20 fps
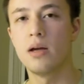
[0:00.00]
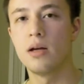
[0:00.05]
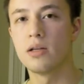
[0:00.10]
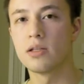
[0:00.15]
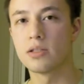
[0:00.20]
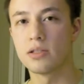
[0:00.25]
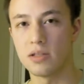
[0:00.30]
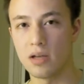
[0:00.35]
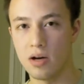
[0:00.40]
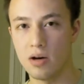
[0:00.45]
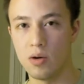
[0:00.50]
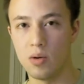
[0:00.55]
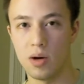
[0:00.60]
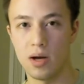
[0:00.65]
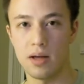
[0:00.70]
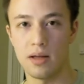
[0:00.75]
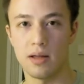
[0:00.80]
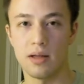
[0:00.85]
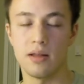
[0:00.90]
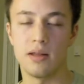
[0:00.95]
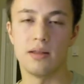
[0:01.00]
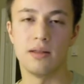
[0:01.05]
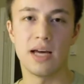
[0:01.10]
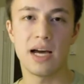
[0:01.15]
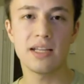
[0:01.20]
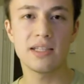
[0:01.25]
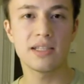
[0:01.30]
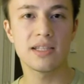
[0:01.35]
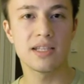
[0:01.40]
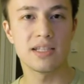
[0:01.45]
So
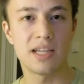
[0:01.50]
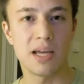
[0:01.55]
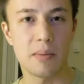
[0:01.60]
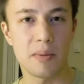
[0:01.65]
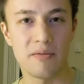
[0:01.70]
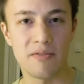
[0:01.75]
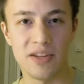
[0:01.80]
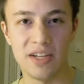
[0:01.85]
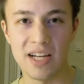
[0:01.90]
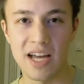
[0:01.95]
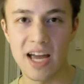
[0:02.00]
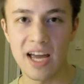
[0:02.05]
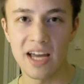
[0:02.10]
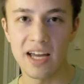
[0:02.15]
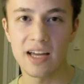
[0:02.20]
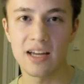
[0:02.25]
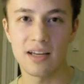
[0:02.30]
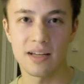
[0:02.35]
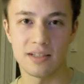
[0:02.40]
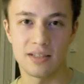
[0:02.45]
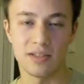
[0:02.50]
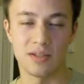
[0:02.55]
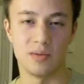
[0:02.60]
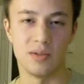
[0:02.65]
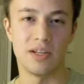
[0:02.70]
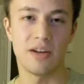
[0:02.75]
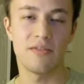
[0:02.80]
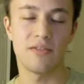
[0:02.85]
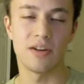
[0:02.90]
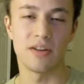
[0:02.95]
that's the tip of the day. So
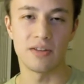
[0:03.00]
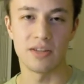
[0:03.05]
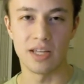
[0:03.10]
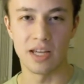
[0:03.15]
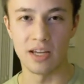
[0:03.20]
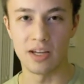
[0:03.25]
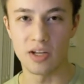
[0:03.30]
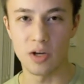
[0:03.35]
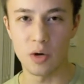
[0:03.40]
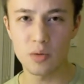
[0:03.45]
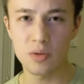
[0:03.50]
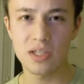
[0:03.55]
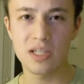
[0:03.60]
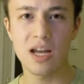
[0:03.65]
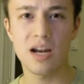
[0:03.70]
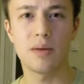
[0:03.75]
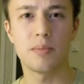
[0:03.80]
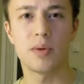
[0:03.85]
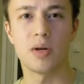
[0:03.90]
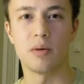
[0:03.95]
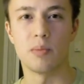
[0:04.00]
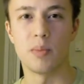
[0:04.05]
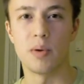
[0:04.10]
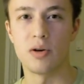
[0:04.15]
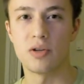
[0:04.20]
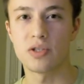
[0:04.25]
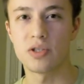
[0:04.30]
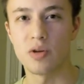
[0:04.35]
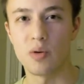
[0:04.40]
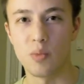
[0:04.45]
definitely go set up your
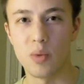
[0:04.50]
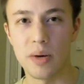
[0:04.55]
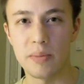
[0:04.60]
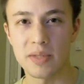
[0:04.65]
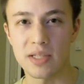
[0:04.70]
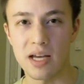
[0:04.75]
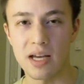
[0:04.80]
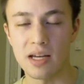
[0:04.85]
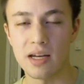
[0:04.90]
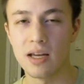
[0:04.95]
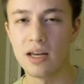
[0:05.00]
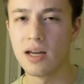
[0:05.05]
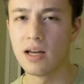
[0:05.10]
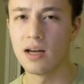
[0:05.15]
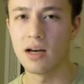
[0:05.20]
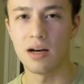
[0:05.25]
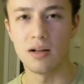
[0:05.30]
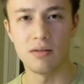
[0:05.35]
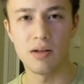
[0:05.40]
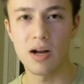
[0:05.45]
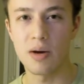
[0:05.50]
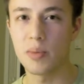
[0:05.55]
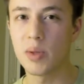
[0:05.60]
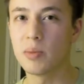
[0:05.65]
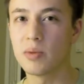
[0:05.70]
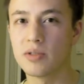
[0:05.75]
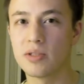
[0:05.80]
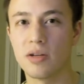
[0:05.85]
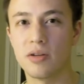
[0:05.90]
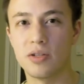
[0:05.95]
personal website. A lot of
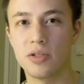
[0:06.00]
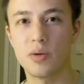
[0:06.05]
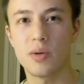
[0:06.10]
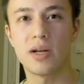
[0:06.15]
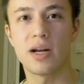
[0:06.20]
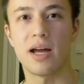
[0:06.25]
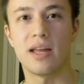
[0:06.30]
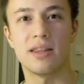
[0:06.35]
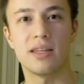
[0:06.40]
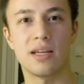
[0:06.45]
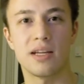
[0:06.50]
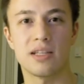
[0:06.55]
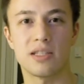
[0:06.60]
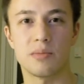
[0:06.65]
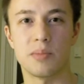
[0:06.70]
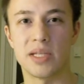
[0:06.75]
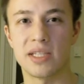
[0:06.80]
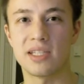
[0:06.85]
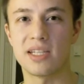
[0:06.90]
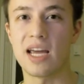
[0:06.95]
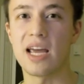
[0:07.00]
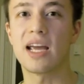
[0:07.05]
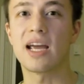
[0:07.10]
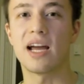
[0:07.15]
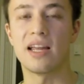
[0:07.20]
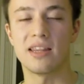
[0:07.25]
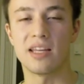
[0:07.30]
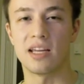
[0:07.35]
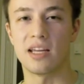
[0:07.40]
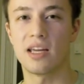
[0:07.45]
people don't do it. I think it's a mistake.
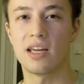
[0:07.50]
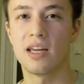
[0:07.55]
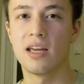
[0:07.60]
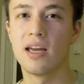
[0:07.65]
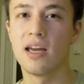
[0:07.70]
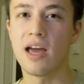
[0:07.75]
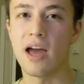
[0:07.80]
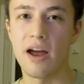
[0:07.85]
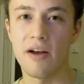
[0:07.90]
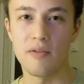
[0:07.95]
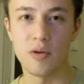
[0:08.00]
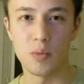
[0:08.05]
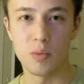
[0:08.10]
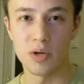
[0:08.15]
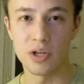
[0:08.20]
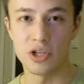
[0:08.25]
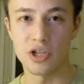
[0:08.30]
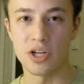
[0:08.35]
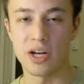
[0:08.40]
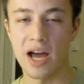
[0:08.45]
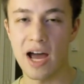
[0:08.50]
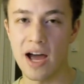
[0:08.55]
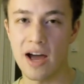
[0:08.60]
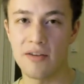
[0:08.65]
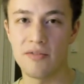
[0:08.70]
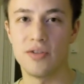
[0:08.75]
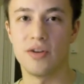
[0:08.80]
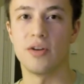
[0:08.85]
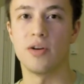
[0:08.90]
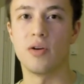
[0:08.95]
I think everyone should
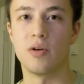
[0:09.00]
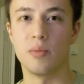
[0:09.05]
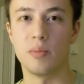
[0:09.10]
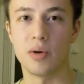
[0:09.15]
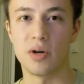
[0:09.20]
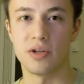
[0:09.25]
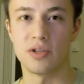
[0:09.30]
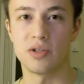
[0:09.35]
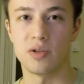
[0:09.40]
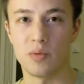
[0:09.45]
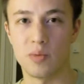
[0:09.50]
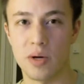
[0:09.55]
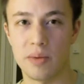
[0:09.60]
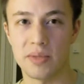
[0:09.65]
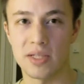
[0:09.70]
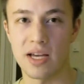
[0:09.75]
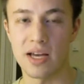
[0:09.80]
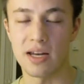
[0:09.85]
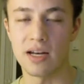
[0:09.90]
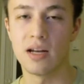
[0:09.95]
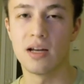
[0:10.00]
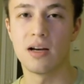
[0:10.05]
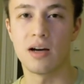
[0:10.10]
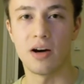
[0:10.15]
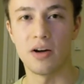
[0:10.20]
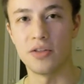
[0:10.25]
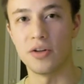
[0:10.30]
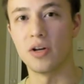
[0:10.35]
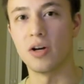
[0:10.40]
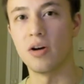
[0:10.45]
have their own personal website
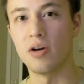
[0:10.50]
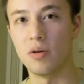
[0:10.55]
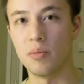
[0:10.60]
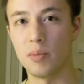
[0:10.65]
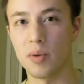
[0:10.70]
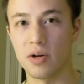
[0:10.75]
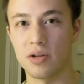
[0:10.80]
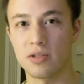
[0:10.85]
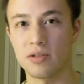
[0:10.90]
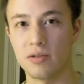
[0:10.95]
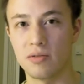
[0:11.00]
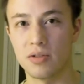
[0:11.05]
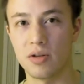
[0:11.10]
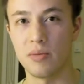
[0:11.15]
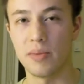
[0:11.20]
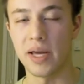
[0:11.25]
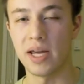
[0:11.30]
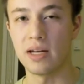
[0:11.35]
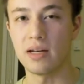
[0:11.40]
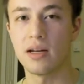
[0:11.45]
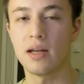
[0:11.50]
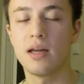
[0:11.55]
on their own personal domain.